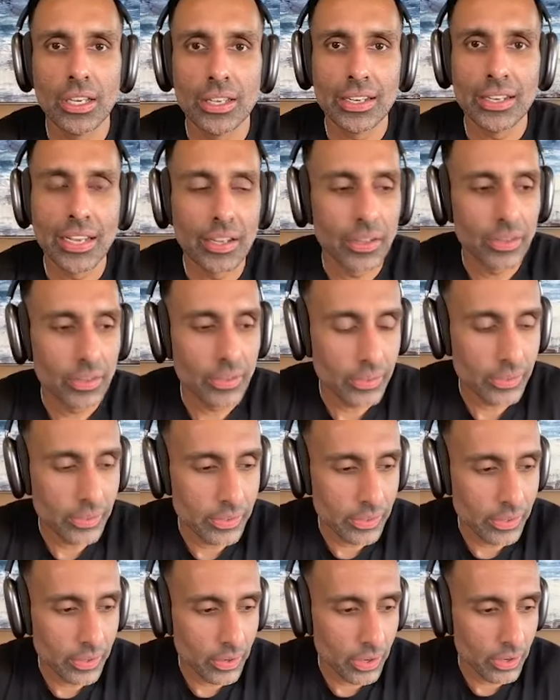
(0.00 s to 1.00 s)
Now,
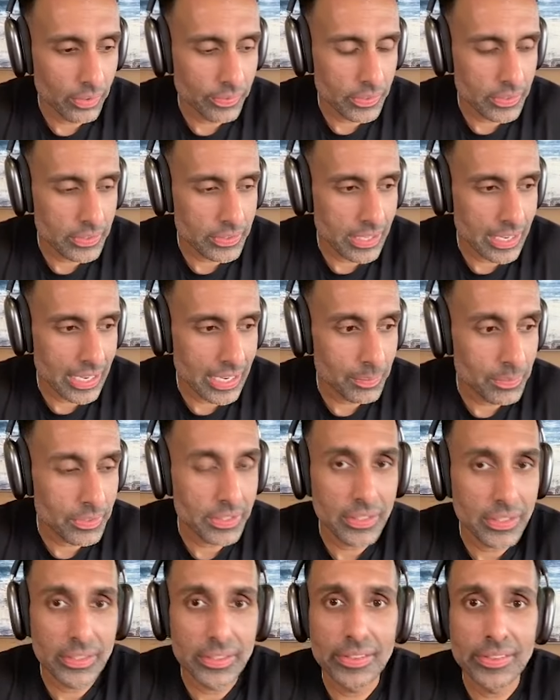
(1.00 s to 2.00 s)
uh, oftentimes
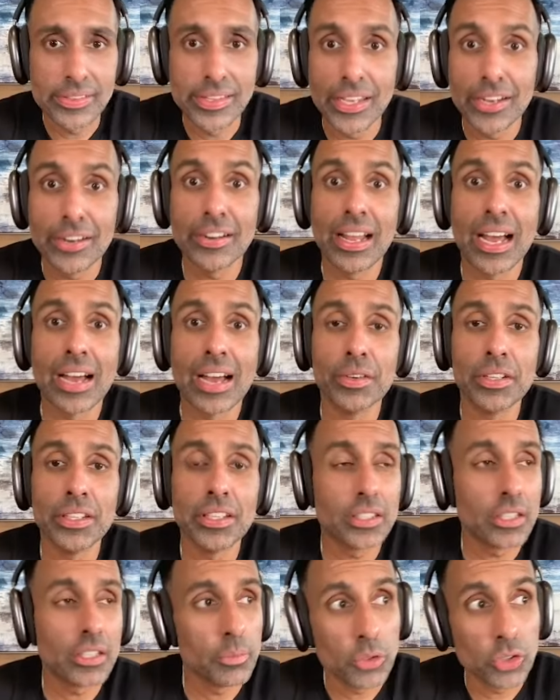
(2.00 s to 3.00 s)
they're not
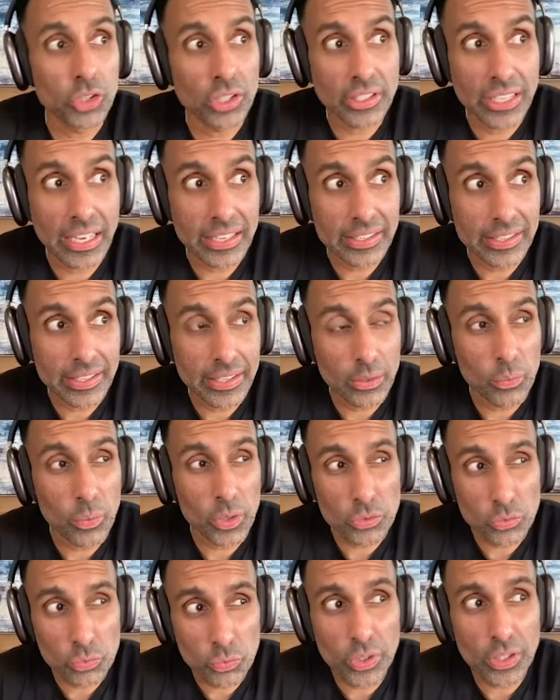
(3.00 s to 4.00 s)
really communicating
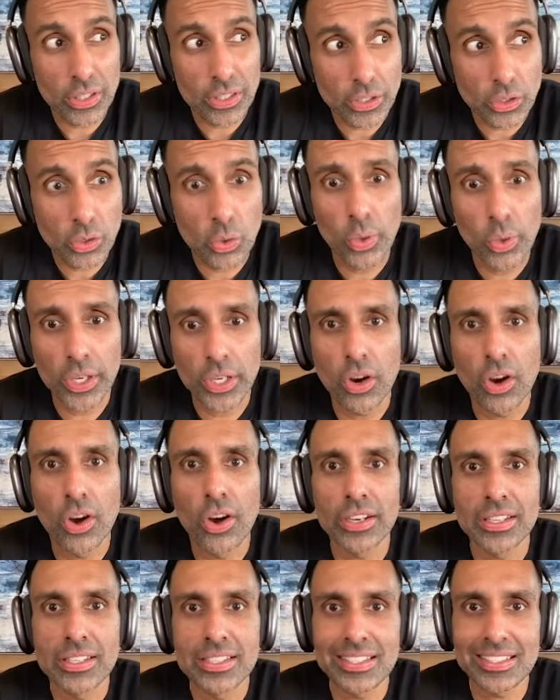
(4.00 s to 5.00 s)
what's really going
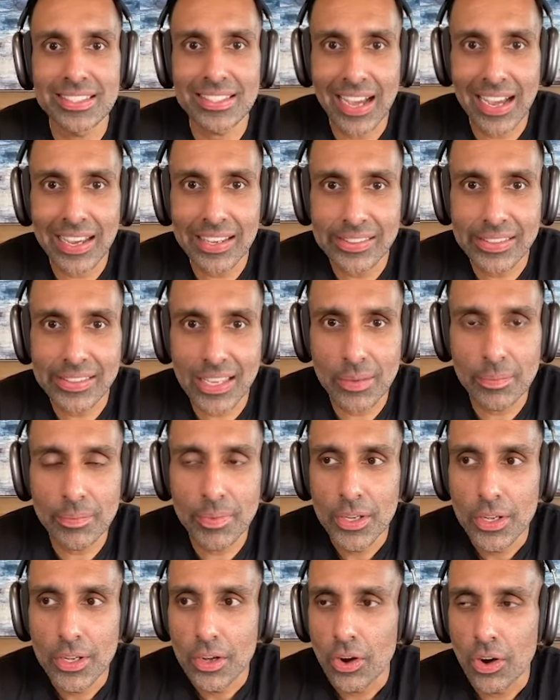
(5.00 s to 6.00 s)
on inside them.
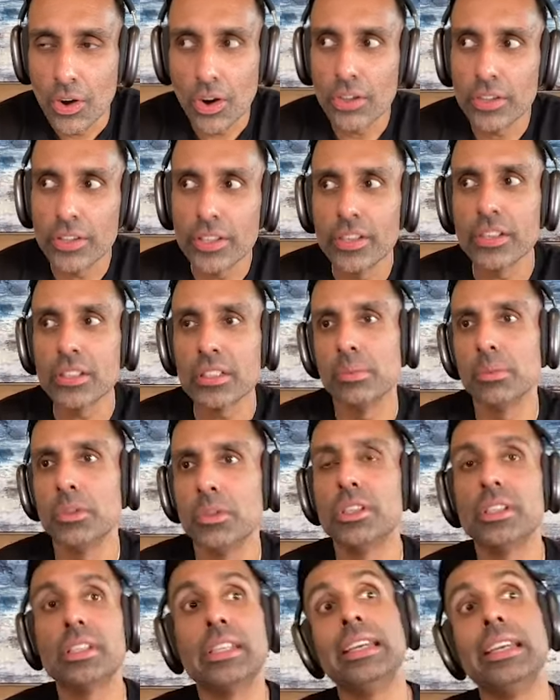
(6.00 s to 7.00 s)
All they're
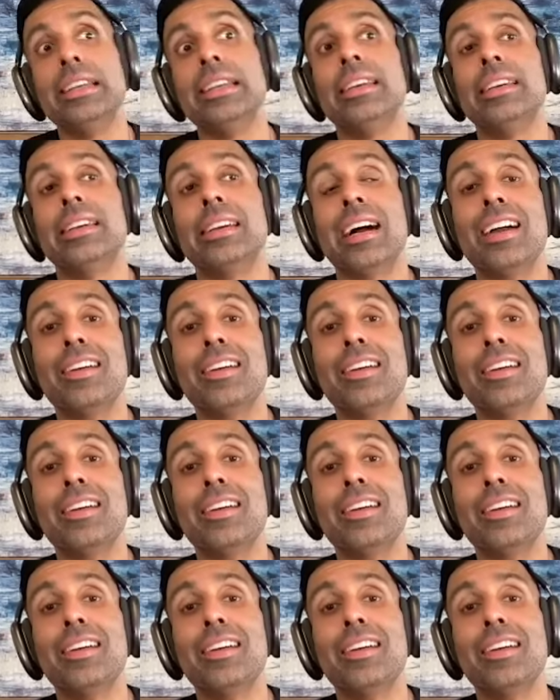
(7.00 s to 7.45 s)
communicating,